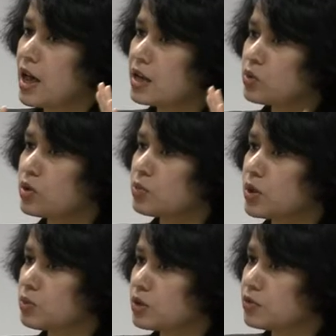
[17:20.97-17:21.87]
adequate
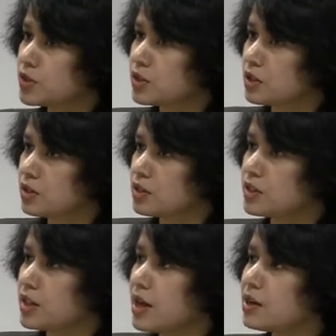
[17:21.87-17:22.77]
public
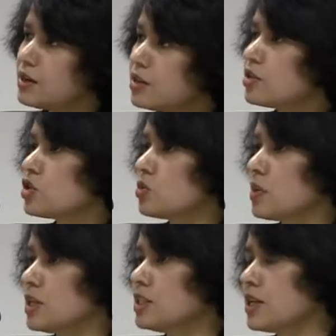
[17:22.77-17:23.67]
facilities, that needs to
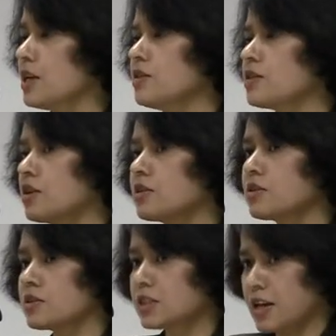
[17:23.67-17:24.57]
maintain
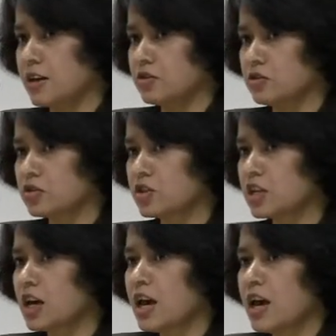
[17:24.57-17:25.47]
certain standards.
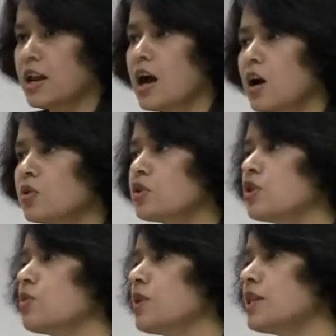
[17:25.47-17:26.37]
And how do
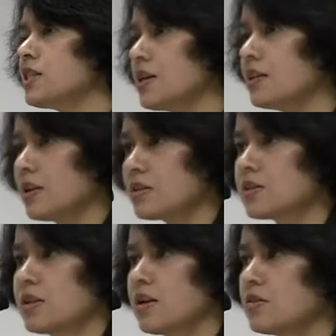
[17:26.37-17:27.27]
you maintain that
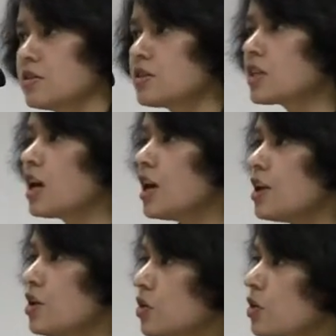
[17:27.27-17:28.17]
standards?
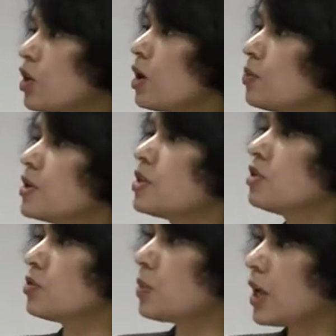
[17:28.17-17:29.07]
Your
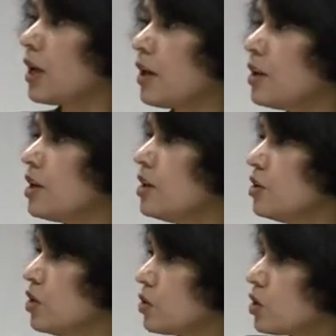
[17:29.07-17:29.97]
comprehensive plan, in
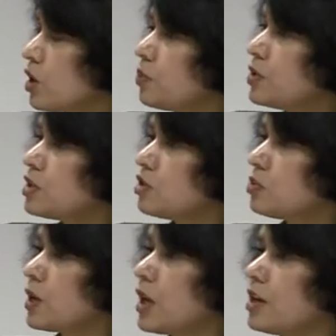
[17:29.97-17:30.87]
your comprehensive
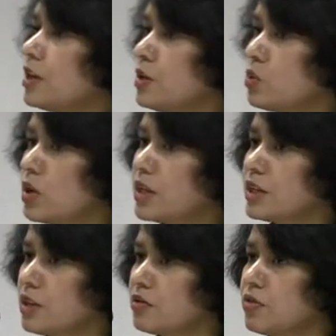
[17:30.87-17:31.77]
plan, you
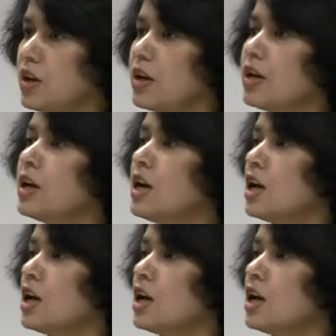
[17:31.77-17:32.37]
identify